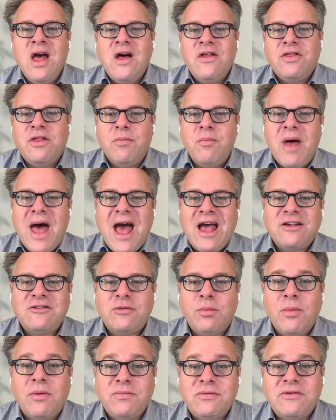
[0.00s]
the
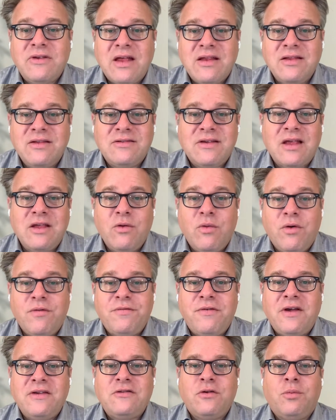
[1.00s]
maximum sentence that you will
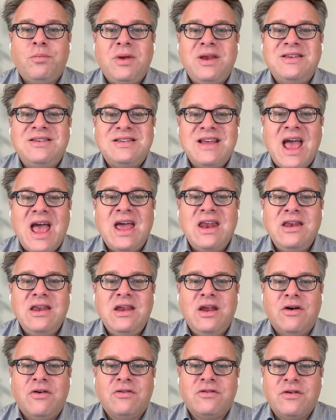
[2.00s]
face will be 10
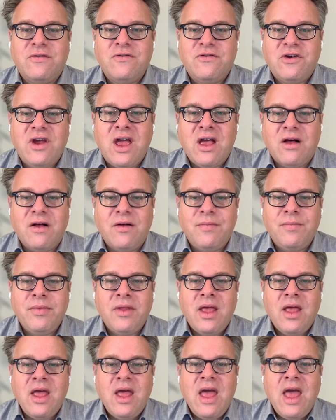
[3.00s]
years of jail.
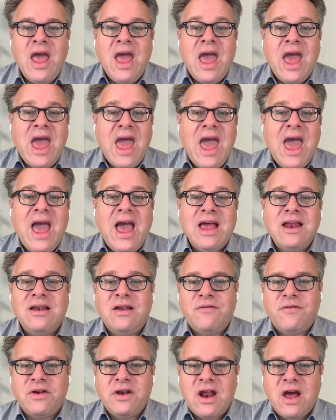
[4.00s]
And
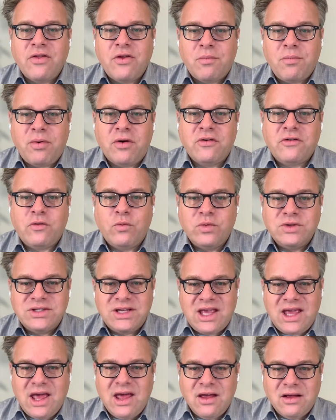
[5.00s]
if another person was
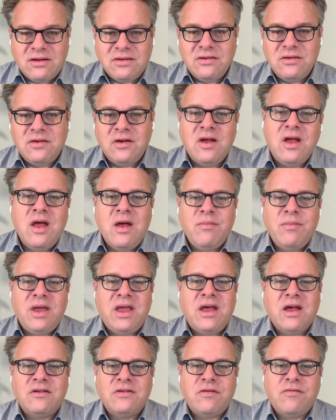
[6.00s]
killed
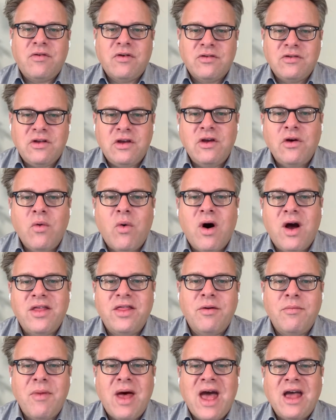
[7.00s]
because of your DUI,
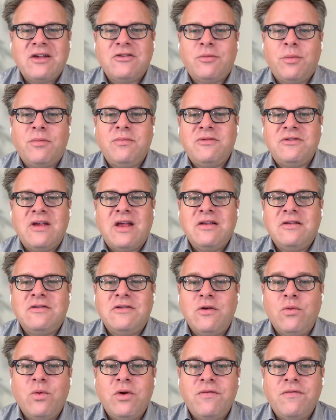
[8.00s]
the maximum
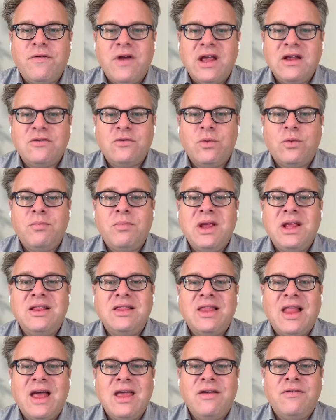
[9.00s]
sentence you would face would be
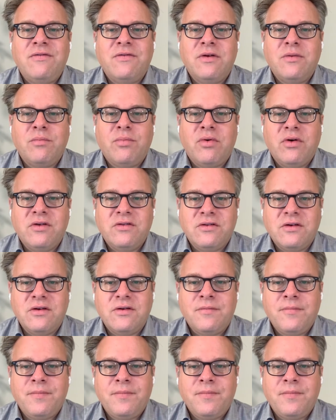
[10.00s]
life in prison.